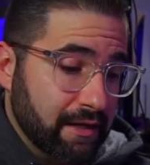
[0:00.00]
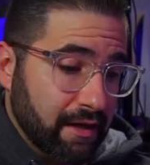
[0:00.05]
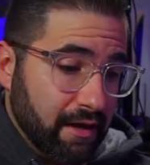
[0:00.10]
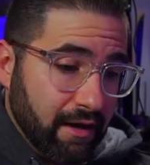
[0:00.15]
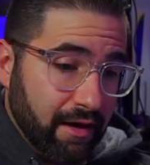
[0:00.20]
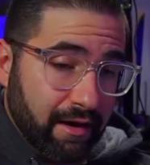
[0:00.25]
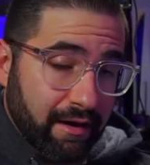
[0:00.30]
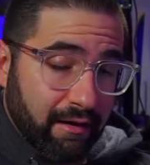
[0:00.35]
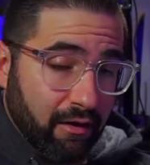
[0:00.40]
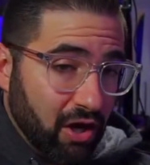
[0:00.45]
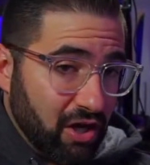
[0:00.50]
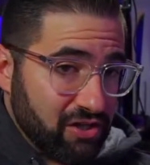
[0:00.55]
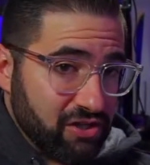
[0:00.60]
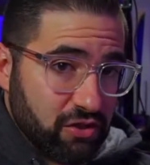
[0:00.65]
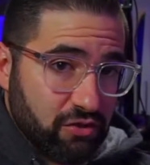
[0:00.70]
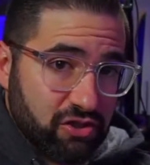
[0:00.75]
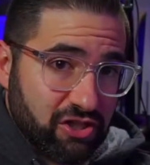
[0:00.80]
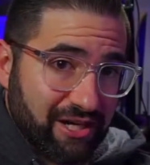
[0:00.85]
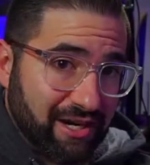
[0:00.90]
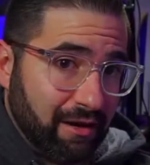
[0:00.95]
Also,
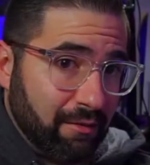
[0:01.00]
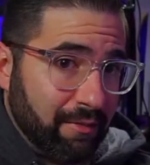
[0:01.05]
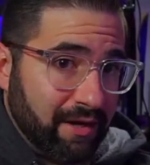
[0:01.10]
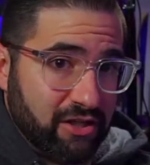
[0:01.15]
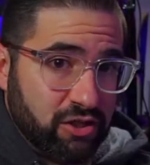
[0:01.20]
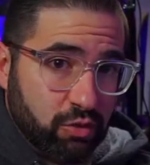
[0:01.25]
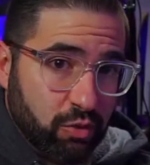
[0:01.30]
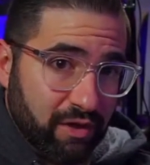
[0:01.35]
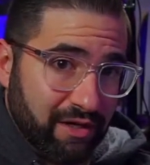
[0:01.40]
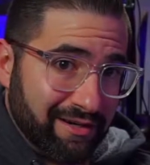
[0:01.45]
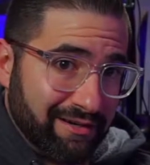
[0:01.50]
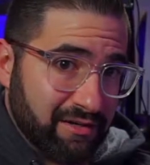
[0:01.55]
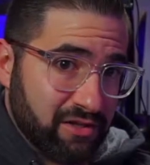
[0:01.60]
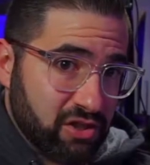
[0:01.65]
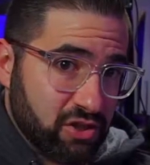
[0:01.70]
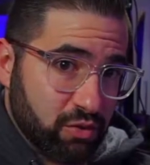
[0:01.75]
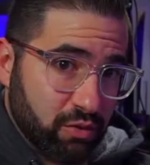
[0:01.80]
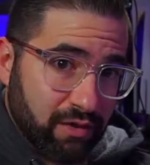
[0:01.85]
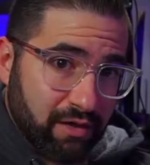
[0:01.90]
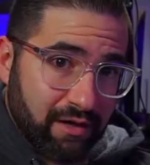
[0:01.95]
check out my Twitter. It's
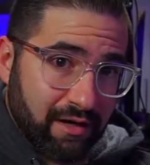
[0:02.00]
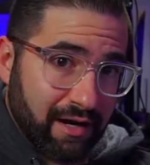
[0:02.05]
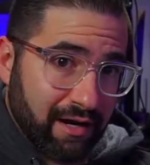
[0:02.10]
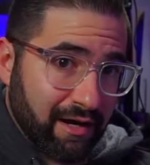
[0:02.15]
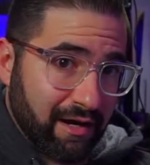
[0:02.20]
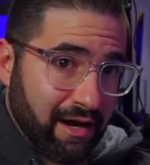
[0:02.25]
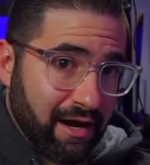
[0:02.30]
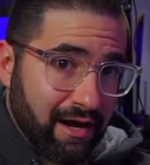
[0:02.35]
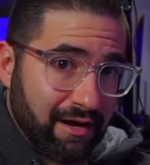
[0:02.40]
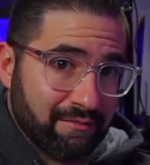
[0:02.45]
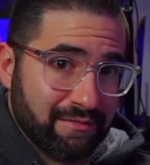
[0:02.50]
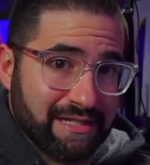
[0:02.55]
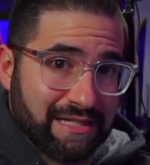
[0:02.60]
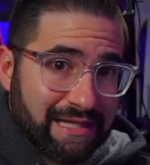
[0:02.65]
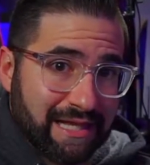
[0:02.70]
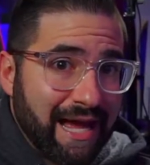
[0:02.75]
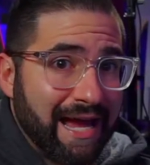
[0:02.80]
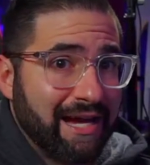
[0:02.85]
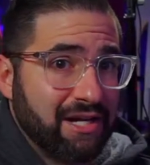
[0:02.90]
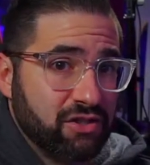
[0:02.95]

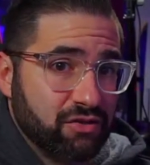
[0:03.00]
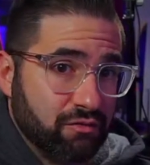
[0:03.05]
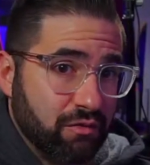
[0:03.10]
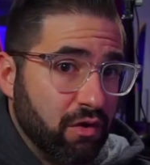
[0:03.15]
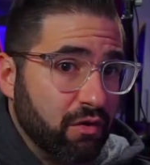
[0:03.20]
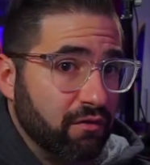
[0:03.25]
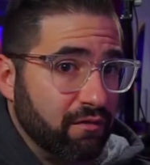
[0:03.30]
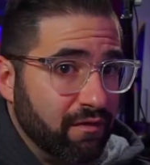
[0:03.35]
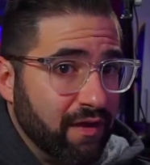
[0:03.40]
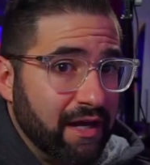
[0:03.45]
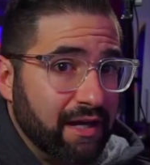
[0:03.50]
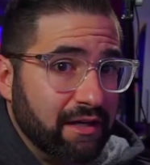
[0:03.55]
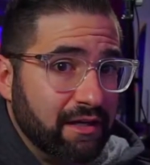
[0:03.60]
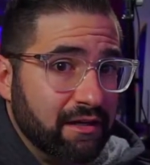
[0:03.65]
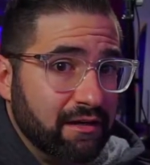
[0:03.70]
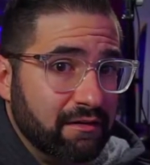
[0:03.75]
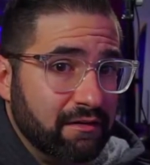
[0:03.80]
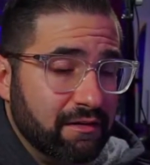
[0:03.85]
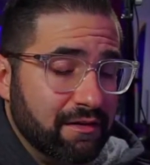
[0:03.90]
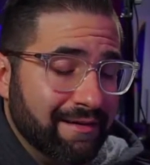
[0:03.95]

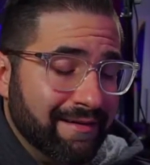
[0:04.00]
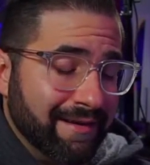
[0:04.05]
twitter.com/roguevanian.